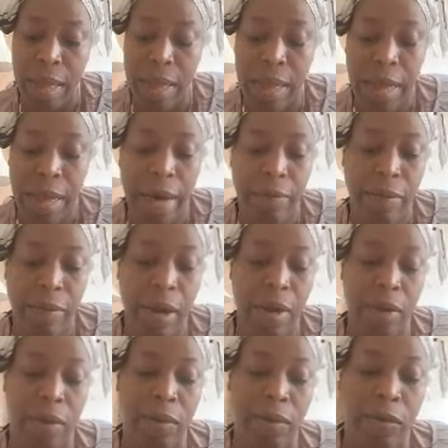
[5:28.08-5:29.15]
He have a
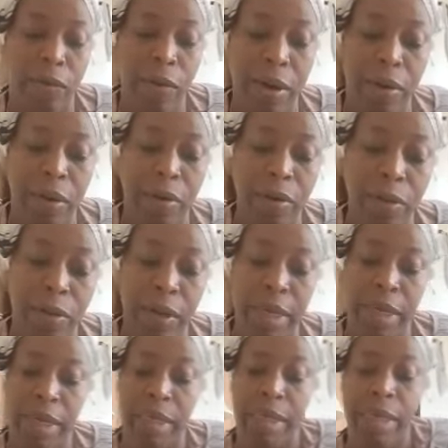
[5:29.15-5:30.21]
very good
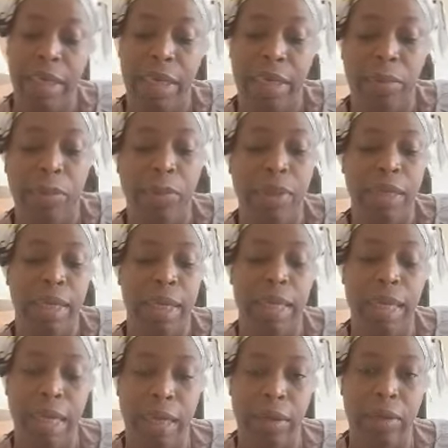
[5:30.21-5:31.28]
relationship with the
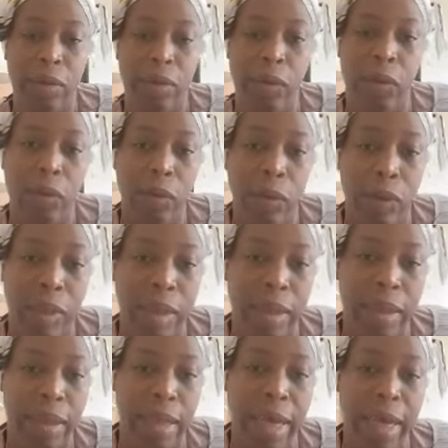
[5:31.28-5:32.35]
king, so
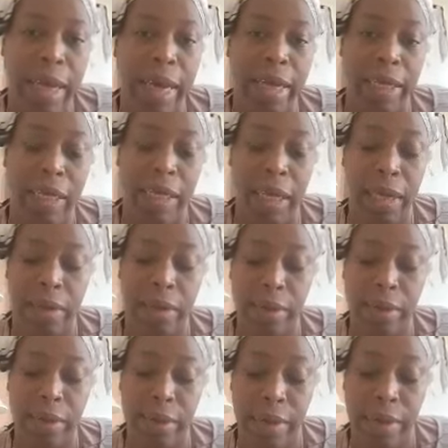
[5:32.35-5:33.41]
they get
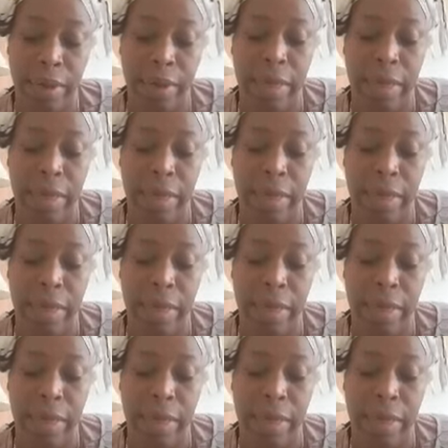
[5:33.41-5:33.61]
jealous.